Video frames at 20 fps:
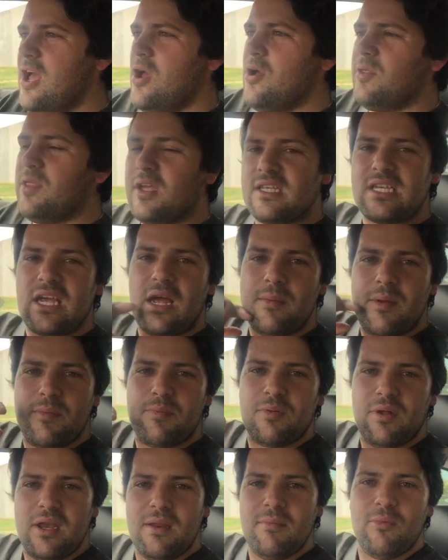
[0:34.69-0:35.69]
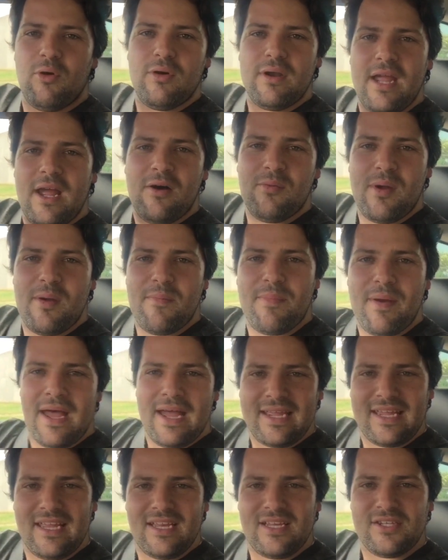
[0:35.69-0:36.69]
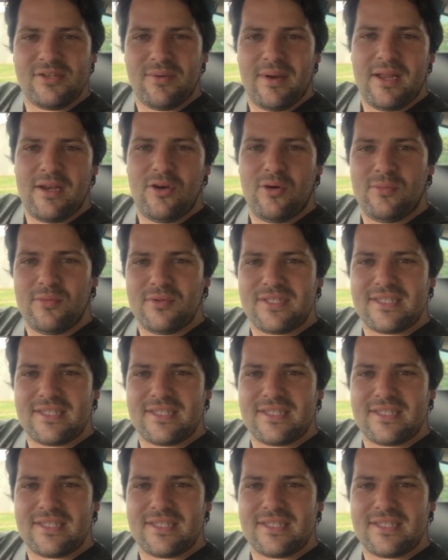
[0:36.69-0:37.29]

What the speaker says: there's going to be plenty more now. We're back to our normal